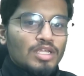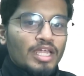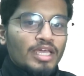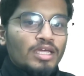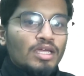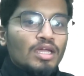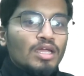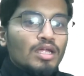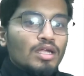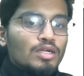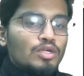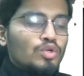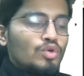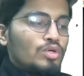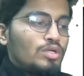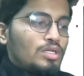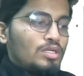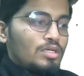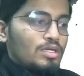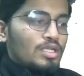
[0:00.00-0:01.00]
like
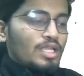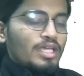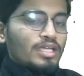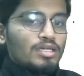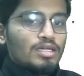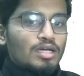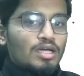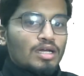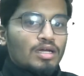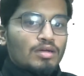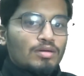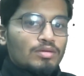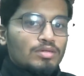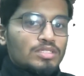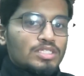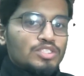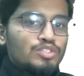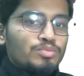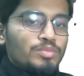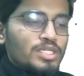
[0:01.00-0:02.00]
don't
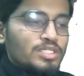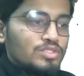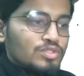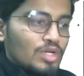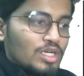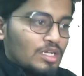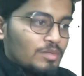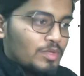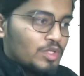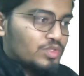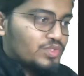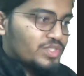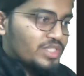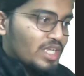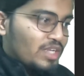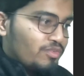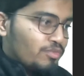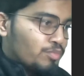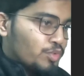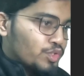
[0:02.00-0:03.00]
resume is not about
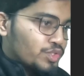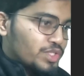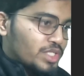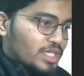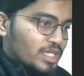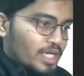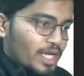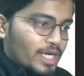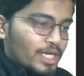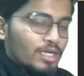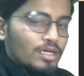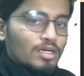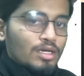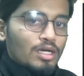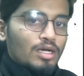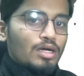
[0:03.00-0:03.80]
self boasting, right?